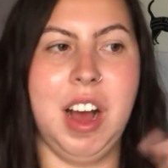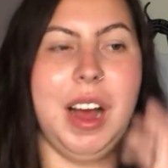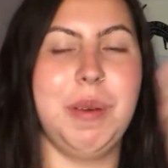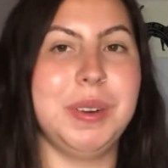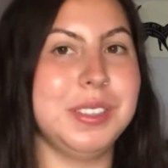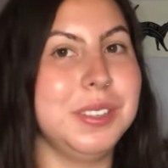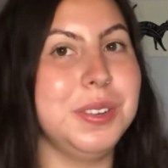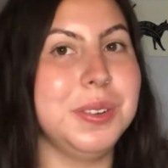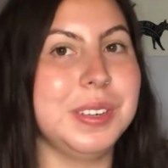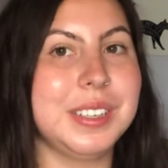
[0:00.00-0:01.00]
I went to
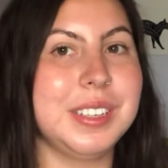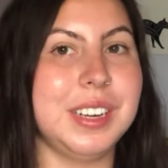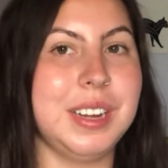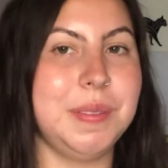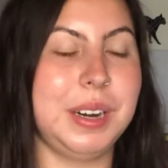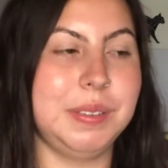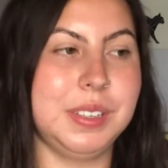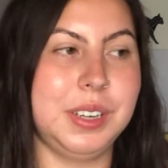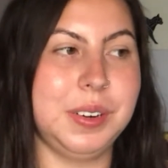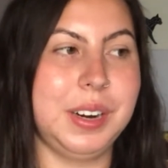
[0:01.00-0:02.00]
New York City when I
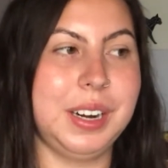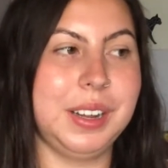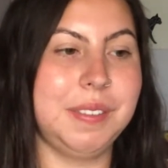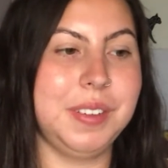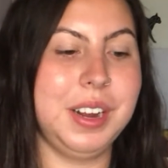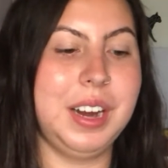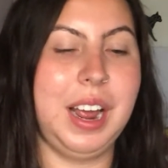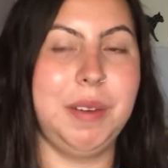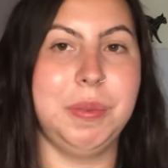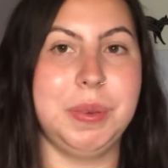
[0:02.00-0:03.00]
was in grade 11
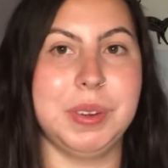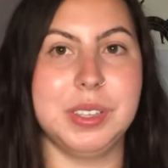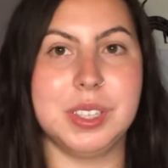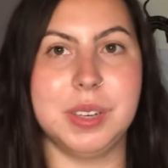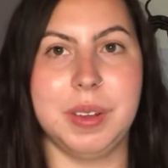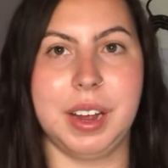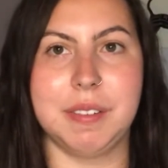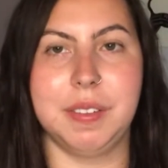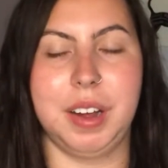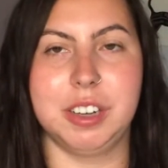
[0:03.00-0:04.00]
and we went to like a
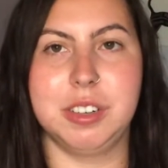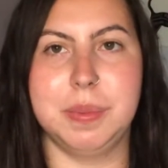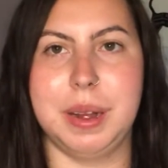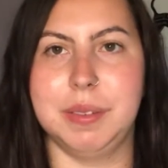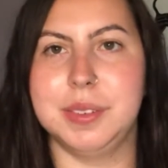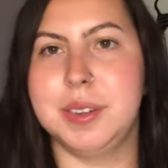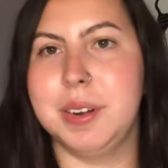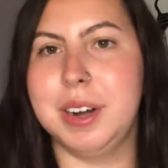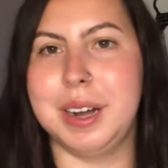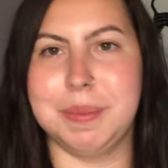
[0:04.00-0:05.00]
flagship e.l.f.
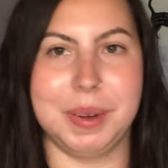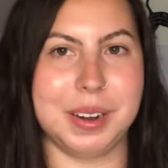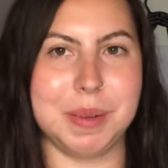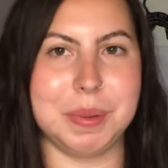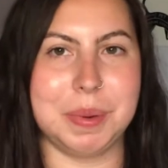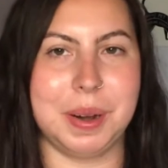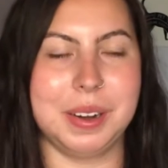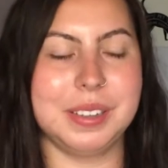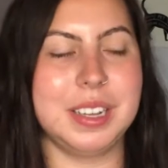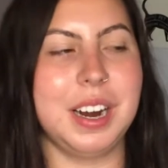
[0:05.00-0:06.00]
store and I bought a couple of
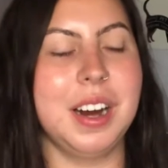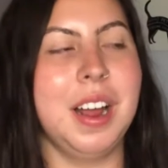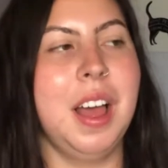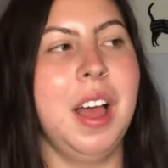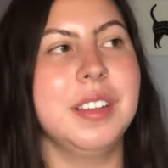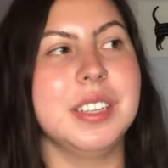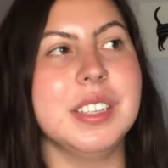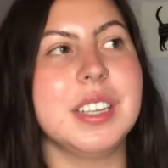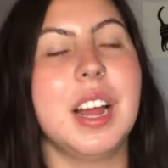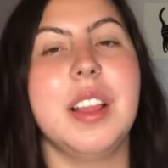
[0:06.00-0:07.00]
products there.
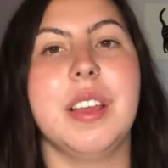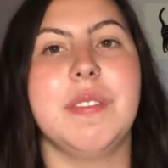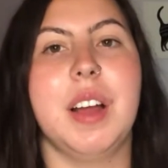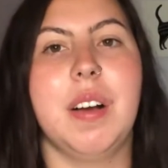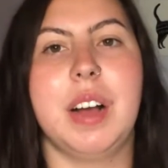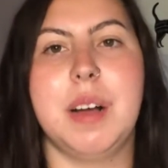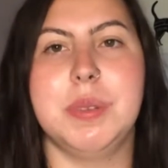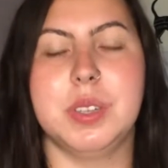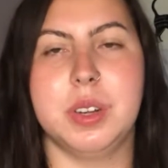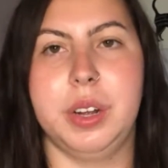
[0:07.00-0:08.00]
Since then, they've now come
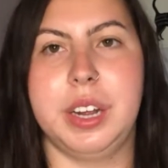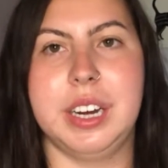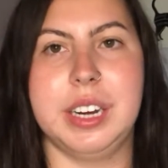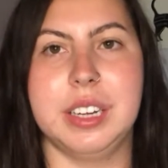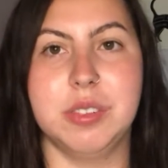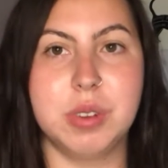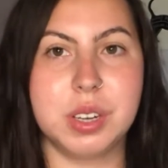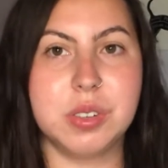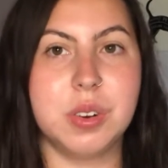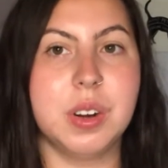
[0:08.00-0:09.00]
into Canadian
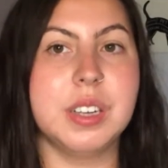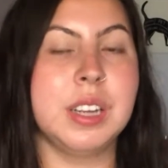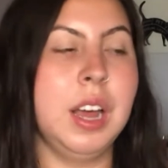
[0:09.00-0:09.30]
drugstores.